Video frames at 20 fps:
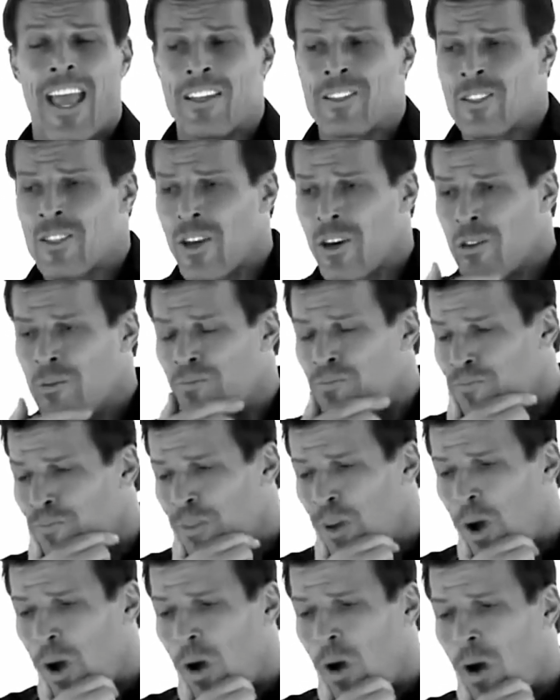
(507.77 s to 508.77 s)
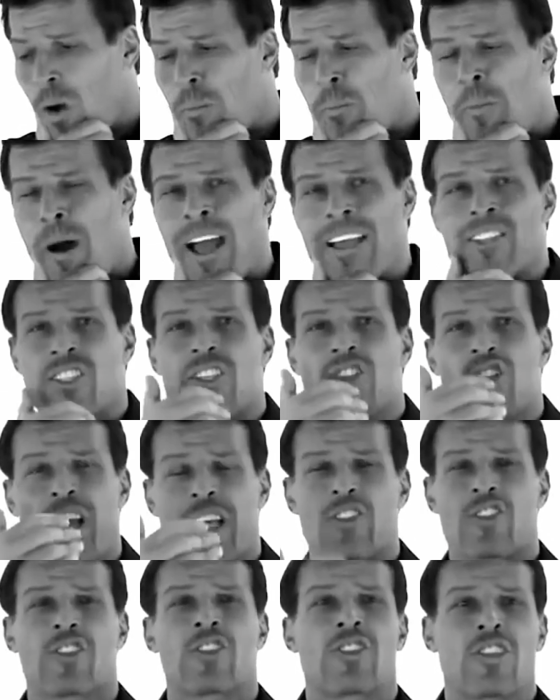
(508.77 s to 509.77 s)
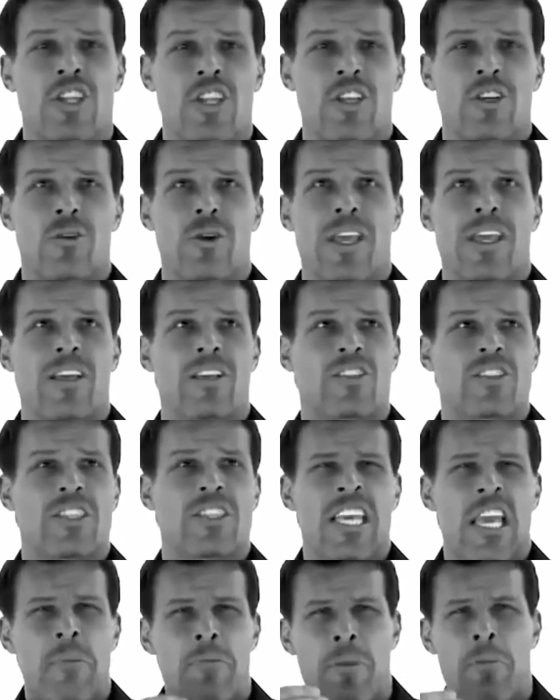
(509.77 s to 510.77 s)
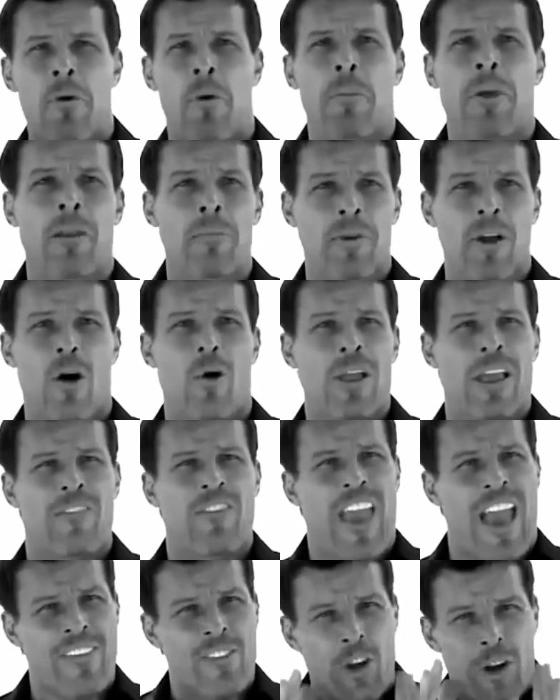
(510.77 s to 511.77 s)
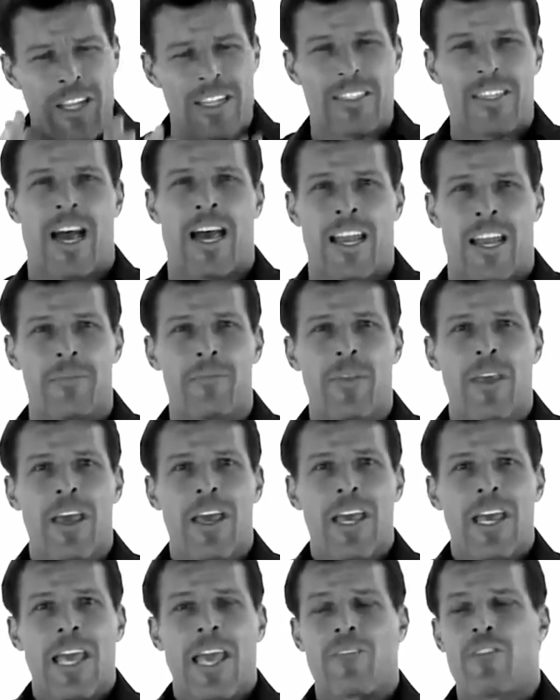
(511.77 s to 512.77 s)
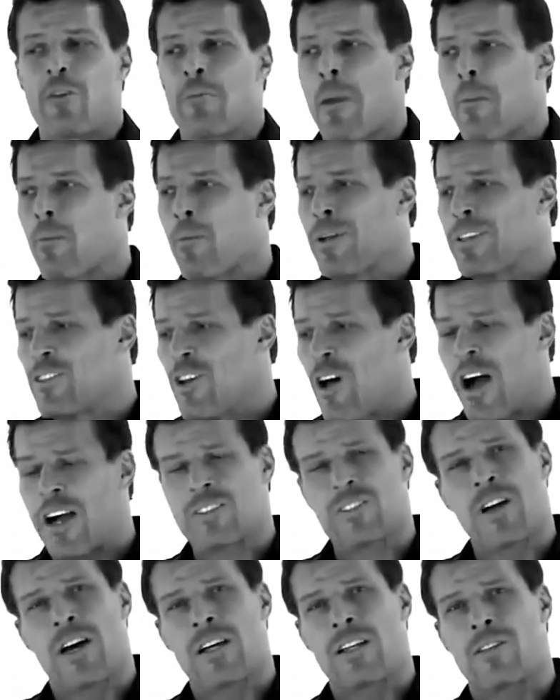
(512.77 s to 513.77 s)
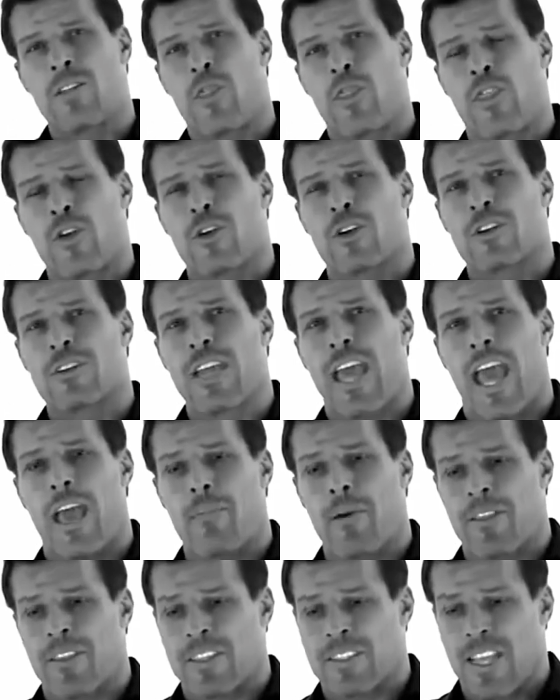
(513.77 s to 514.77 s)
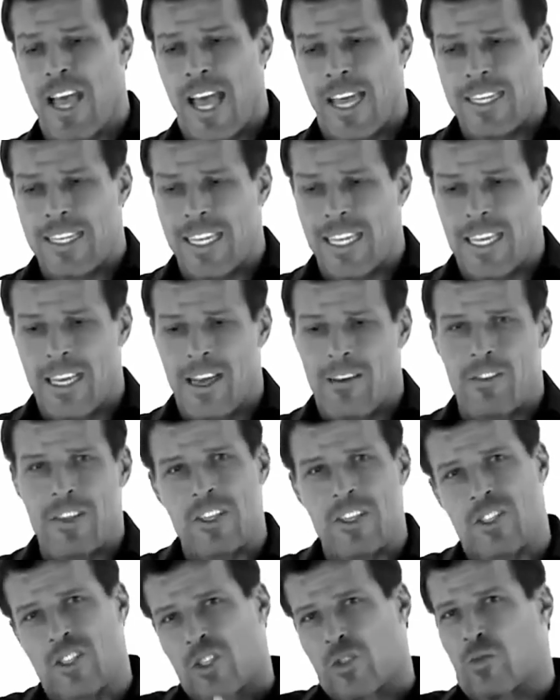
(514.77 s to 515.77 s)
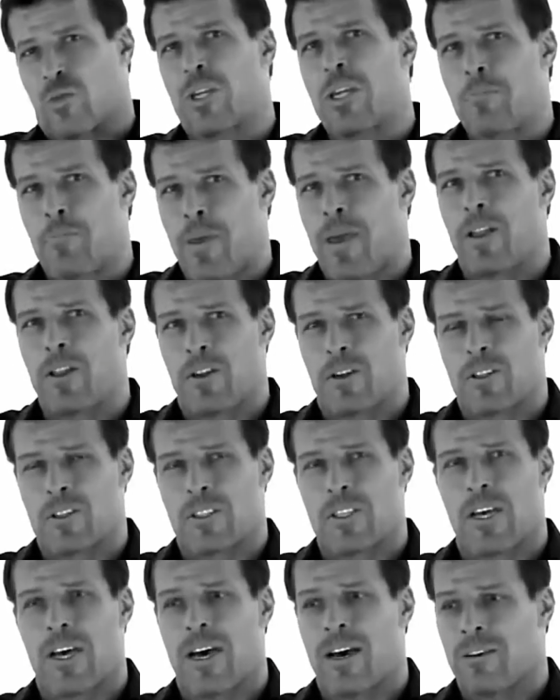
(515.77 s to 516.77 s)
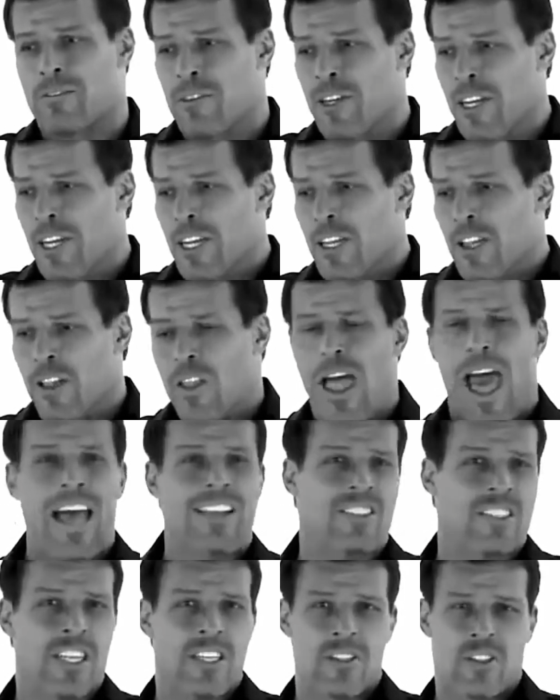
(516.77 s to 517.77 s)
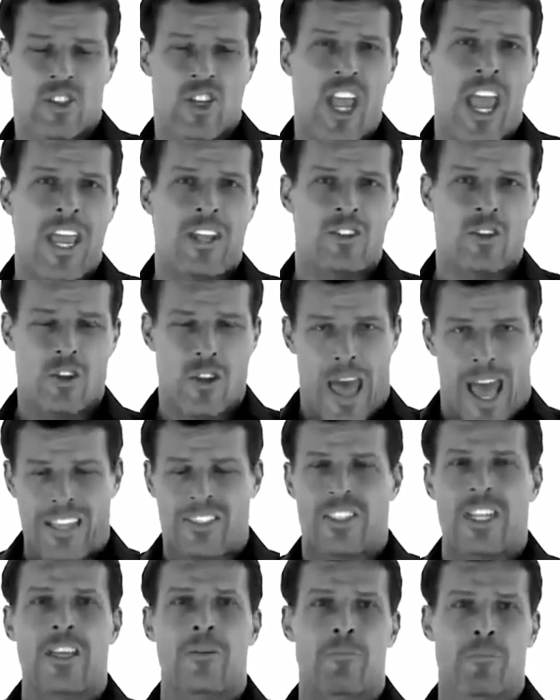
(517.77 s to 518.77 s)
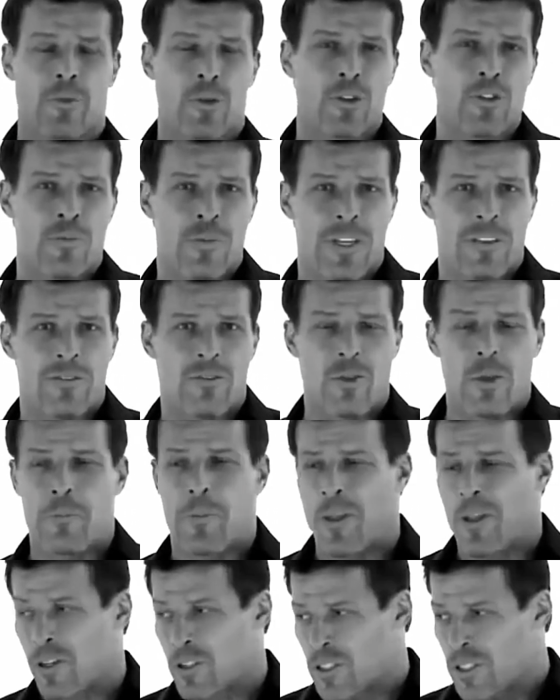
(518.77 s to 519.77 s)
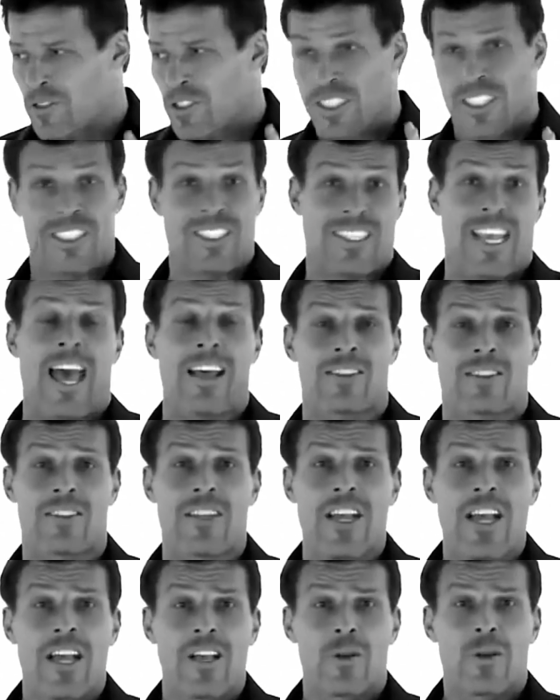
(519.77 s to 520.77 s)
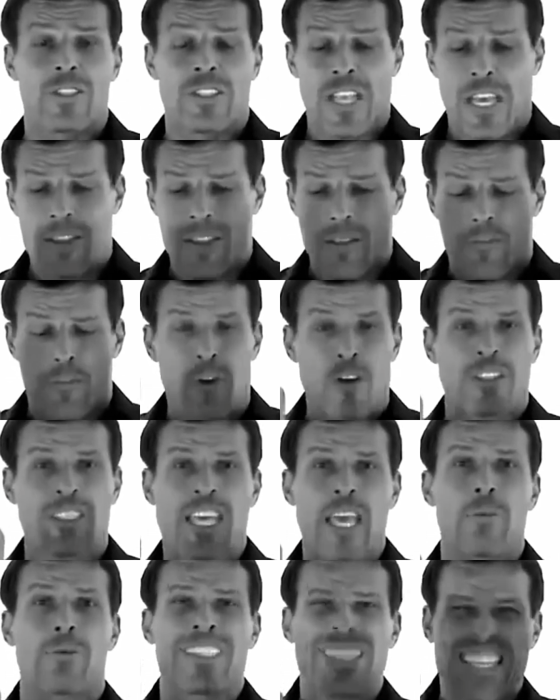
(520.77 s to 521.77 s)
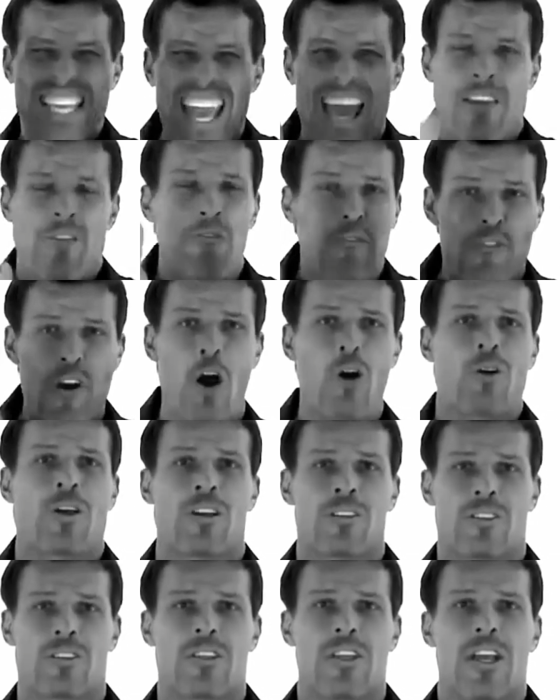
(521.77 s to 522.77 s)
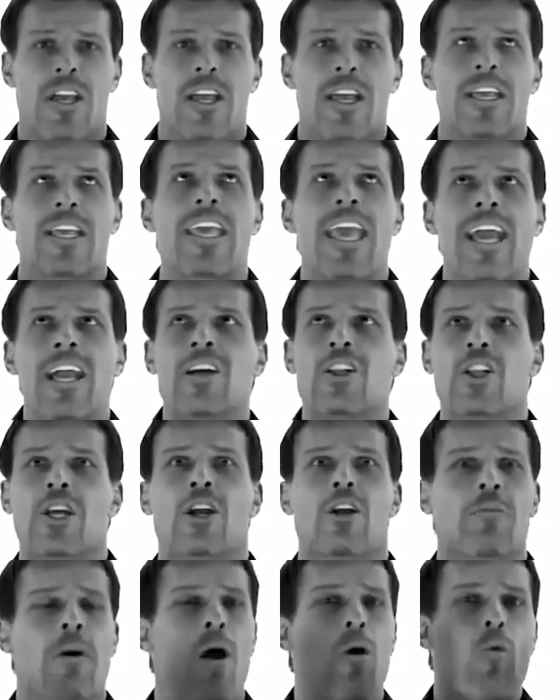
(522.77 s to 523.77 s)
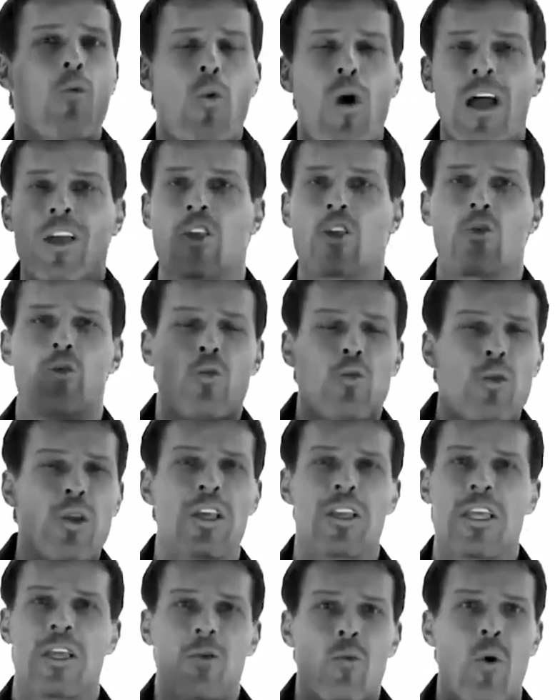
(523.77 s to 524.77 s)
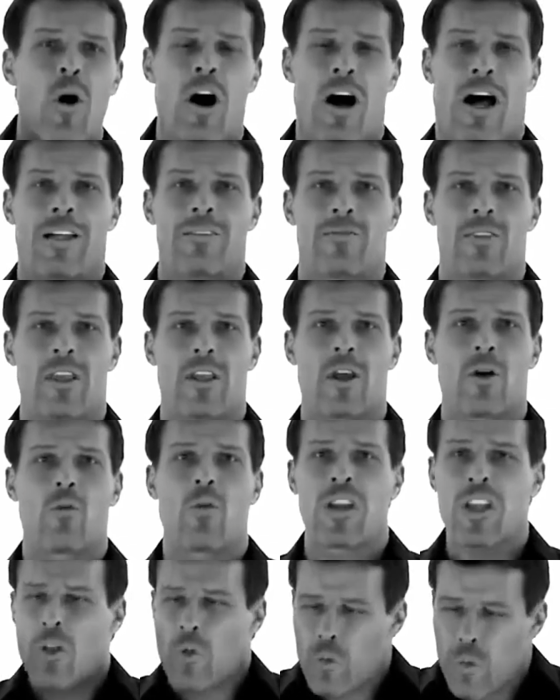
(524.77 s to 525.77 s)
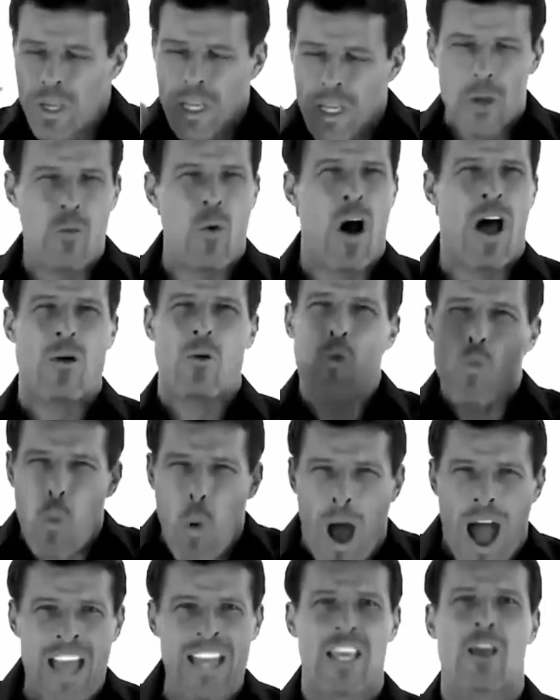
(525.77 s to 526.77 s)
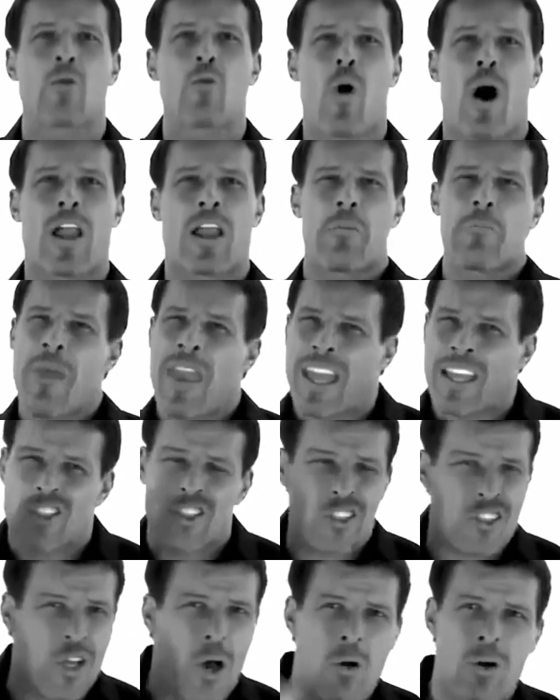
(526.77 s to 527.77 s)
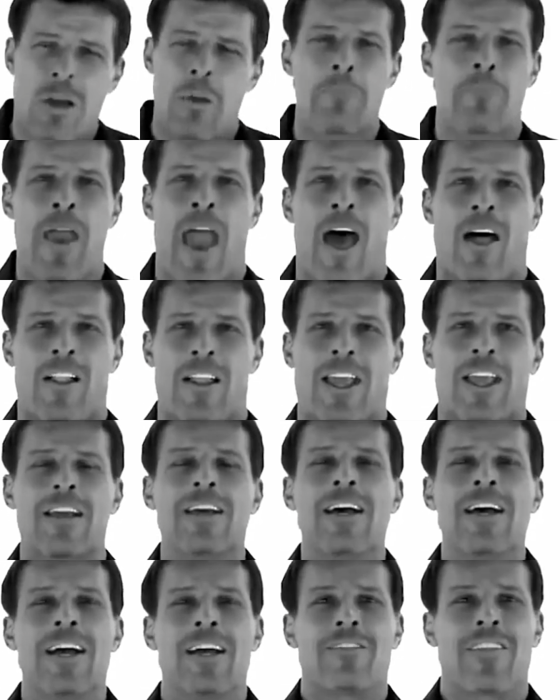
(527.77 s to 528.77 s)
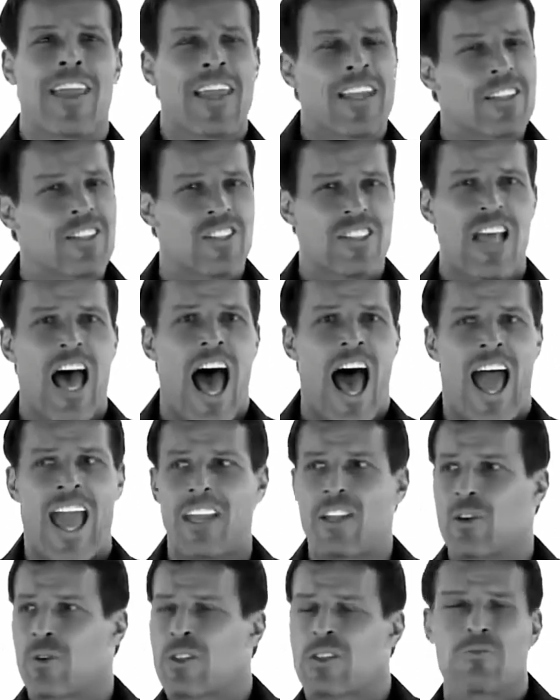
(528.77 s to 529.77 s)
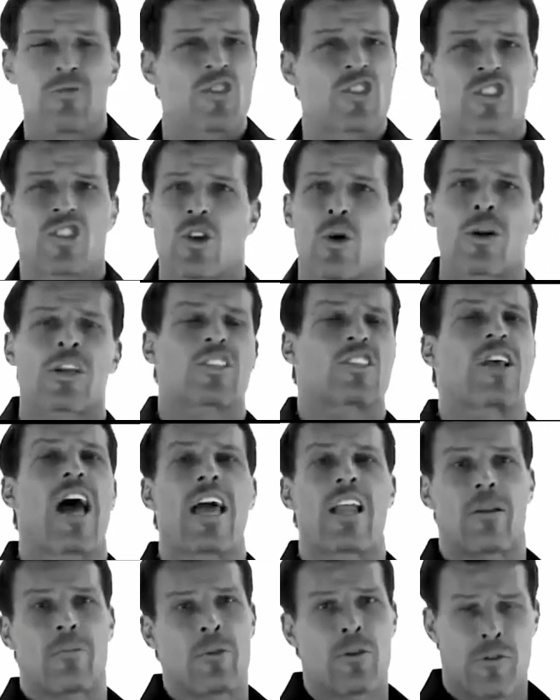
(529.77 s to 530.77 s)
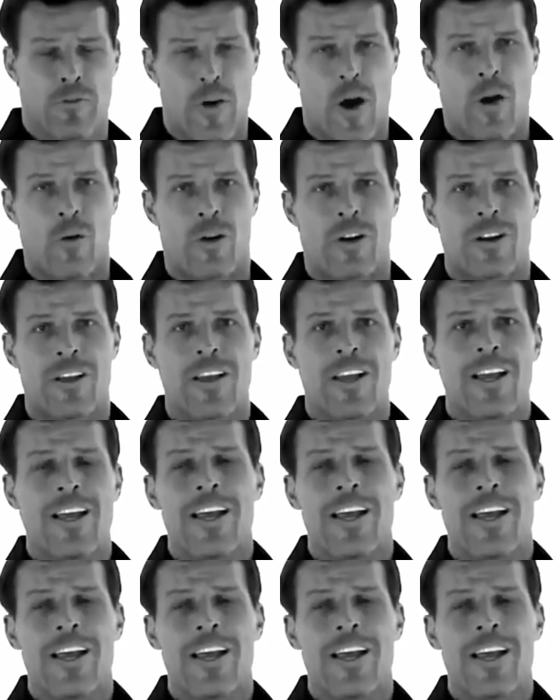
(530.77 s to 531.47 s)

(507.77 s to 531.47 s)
And so my suggestion to you is to keep the momentum going. If you haven't already done it, if you remember we talked on the third day about this idea of these 3 pillars of lasting change or lasting improvement, 3 pillars of success. You said the first key was get focused. Get clear about what you really want. What do you really want? Why do you want it? Make it so compelling that inside you're so excited to move forward.